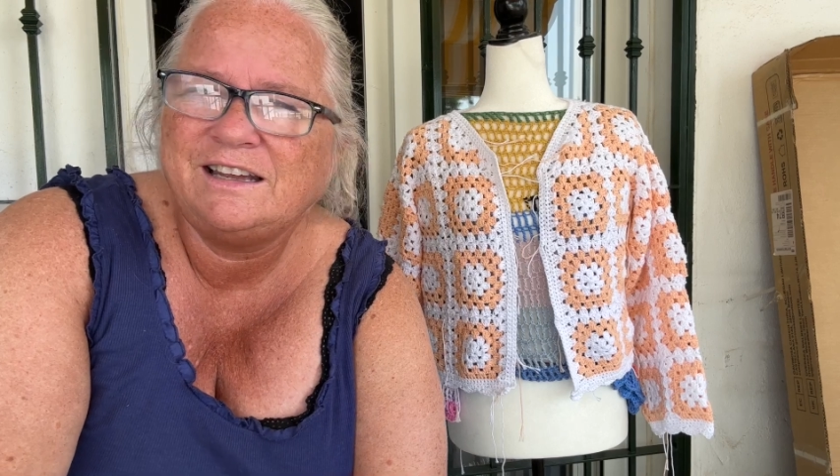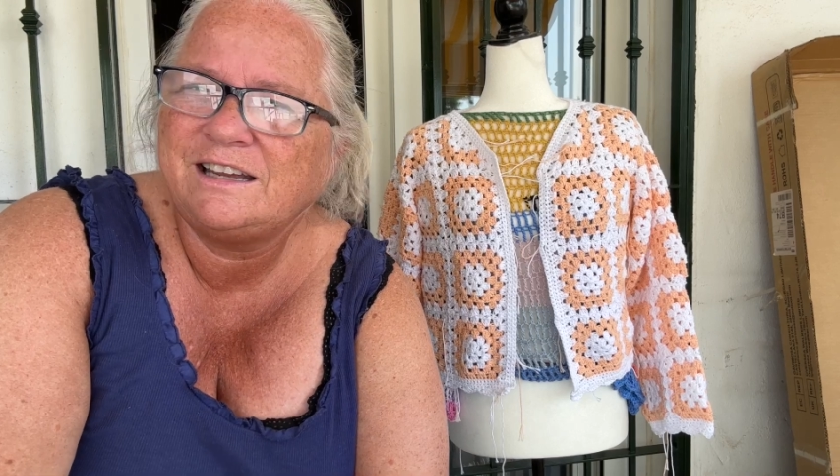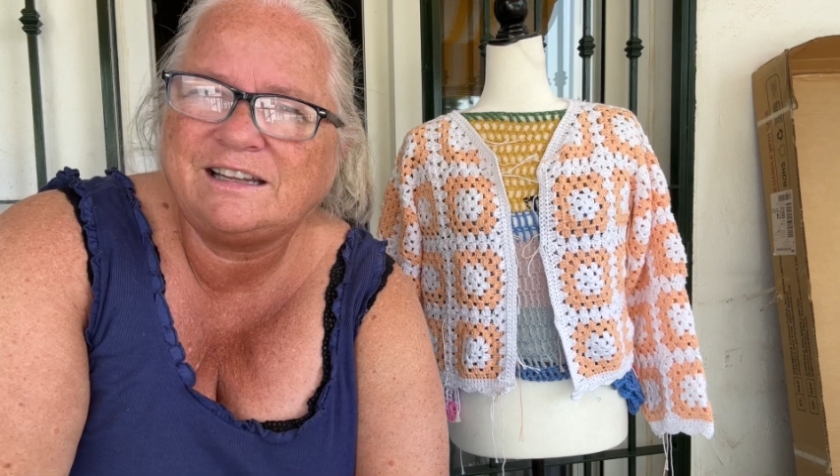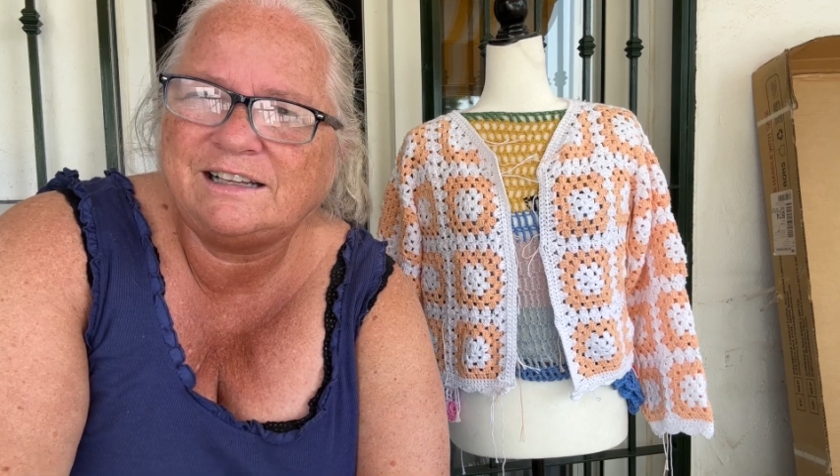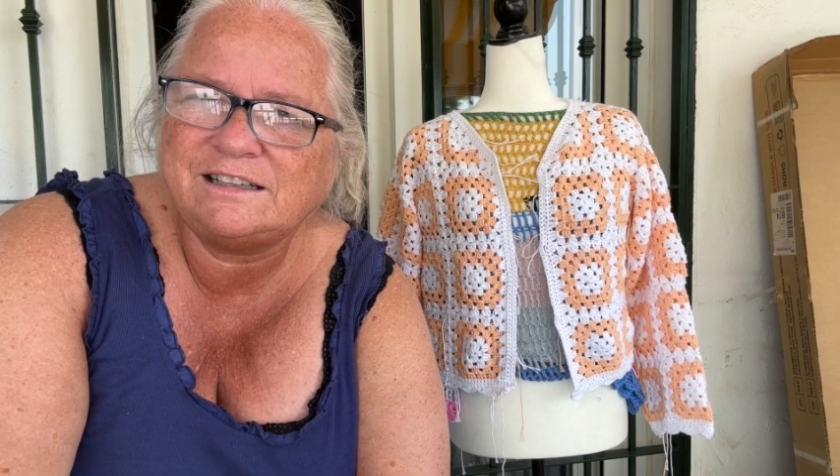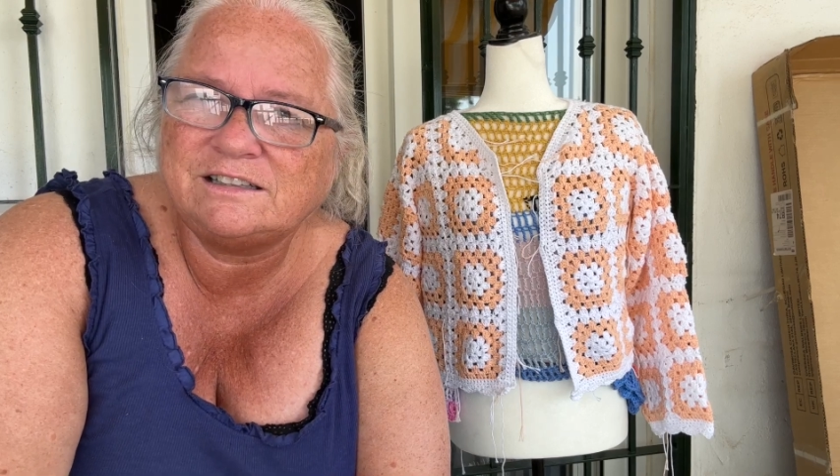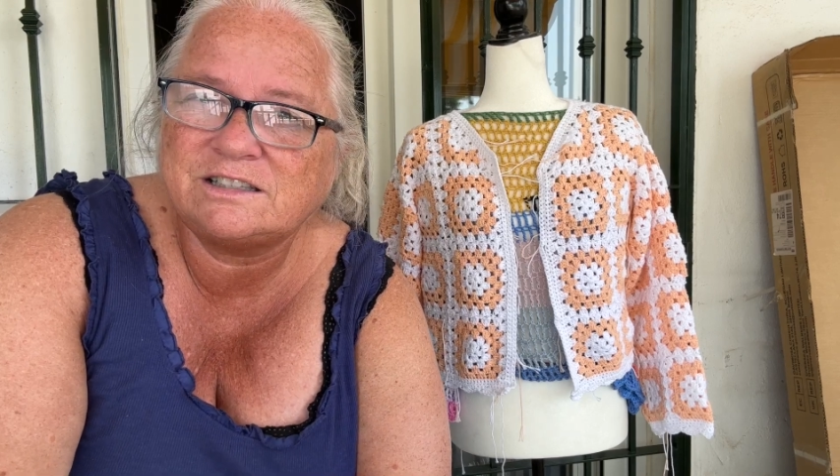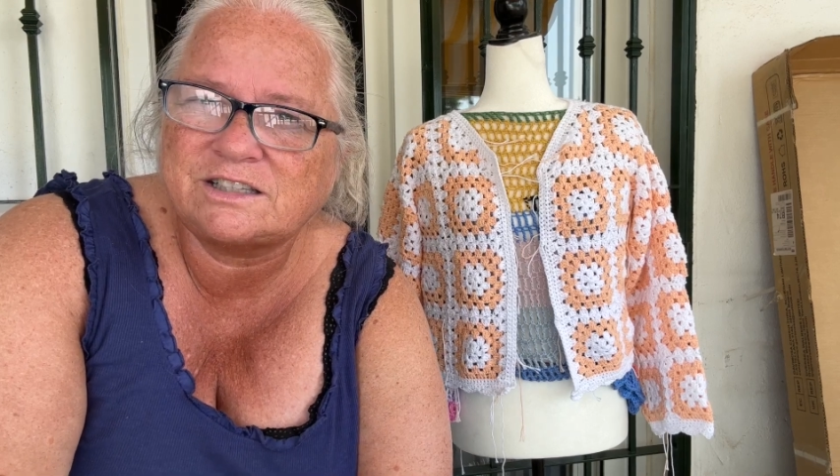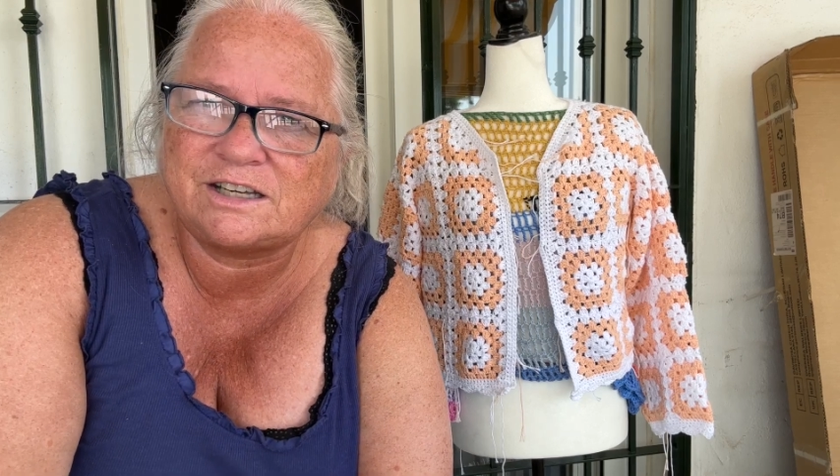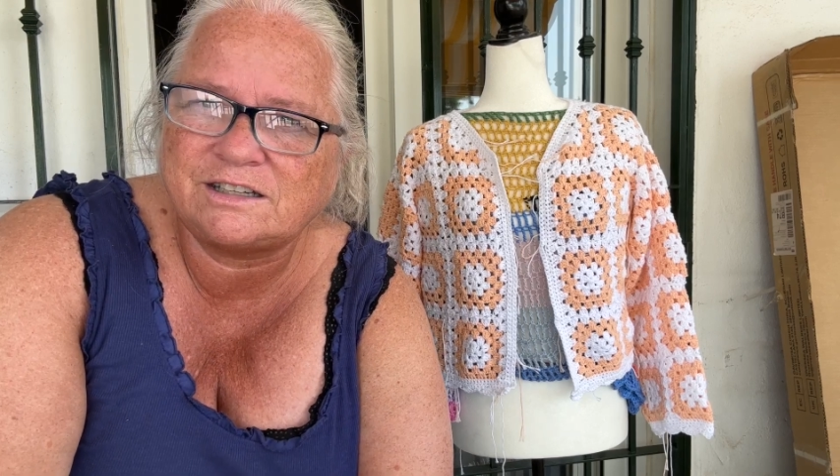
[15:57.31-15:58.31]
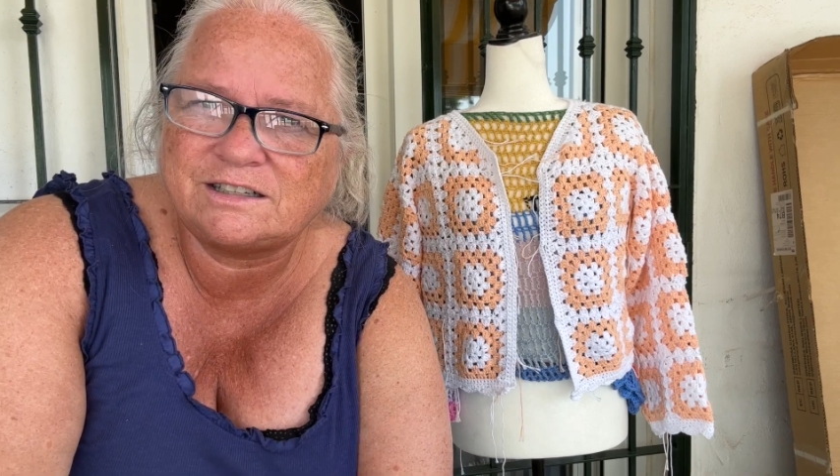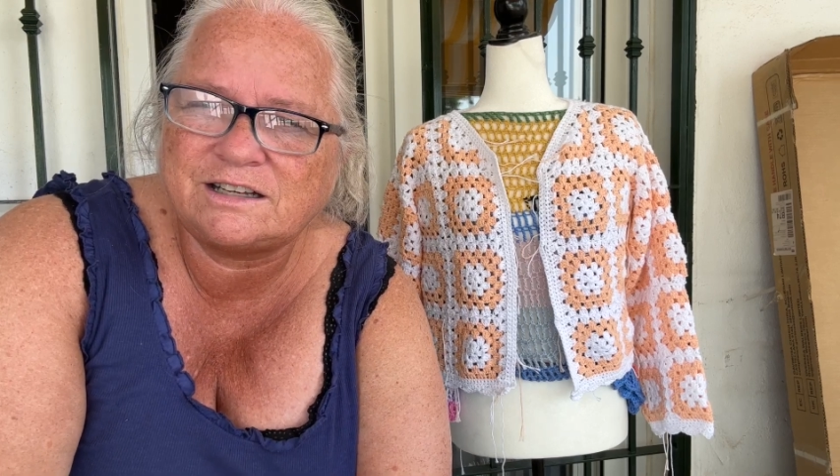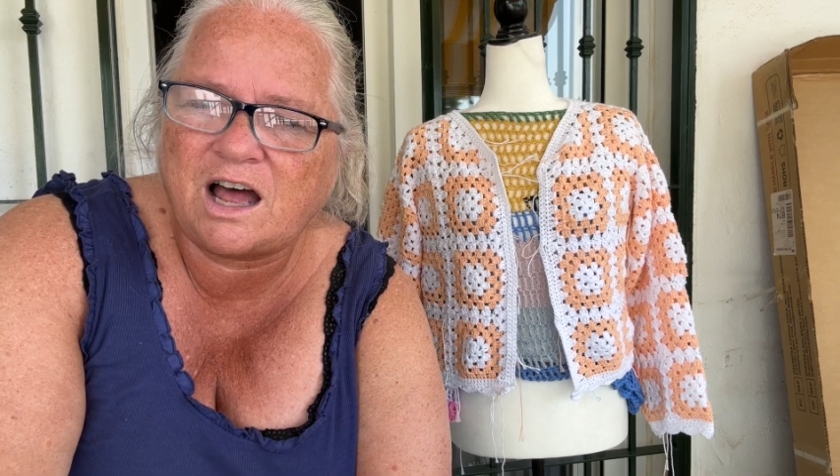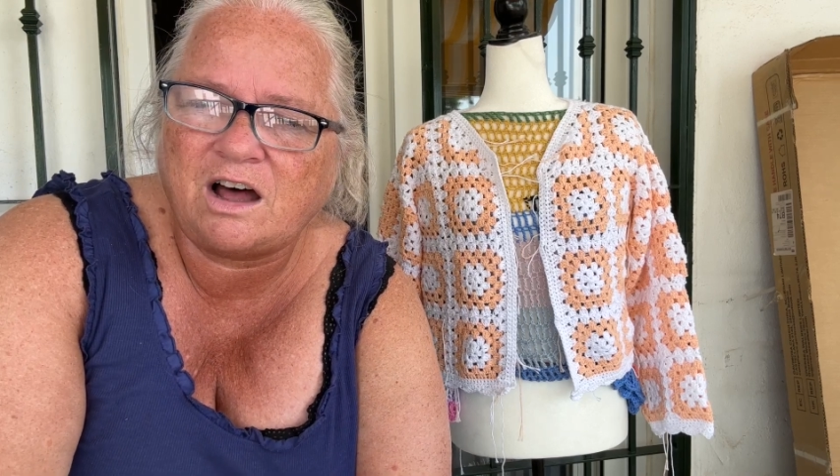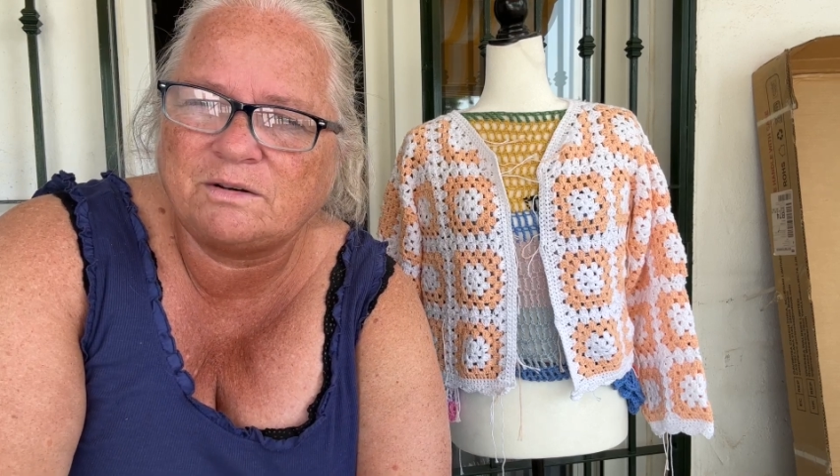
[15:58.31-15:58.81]
get a little sun
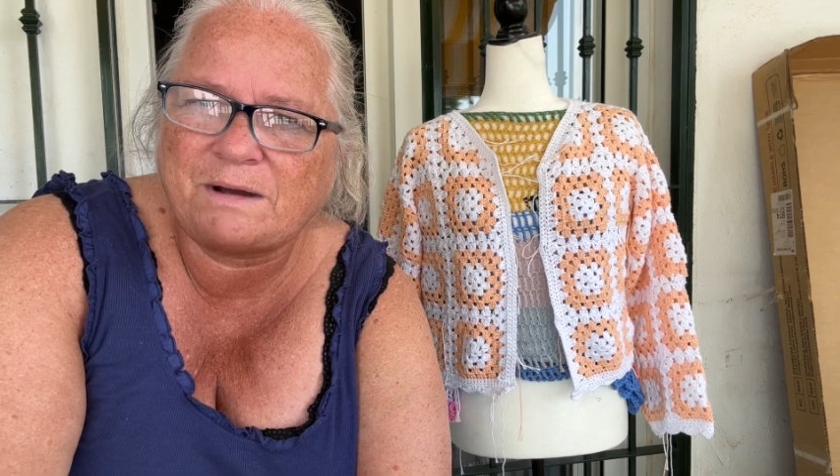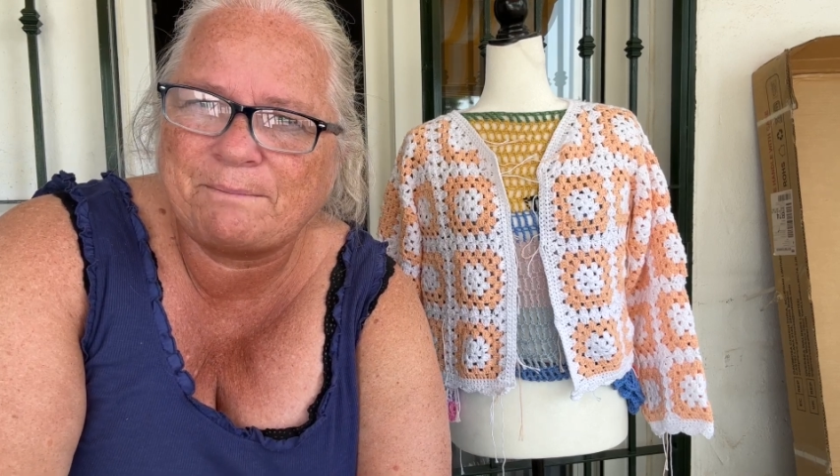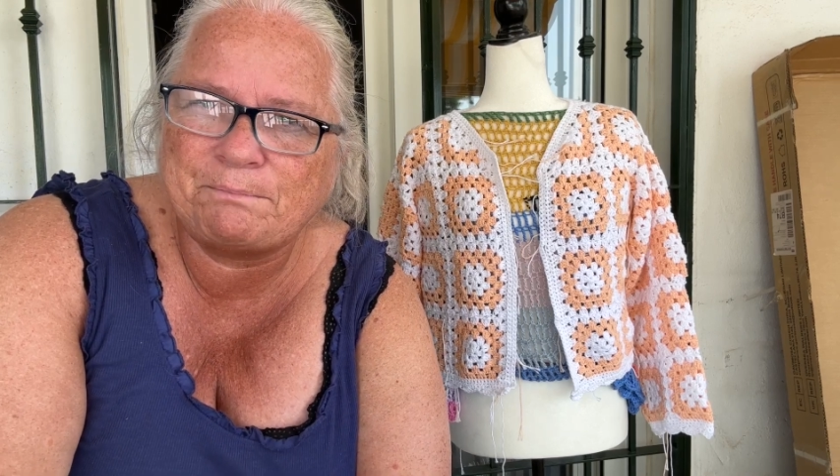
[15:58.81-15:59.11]
on my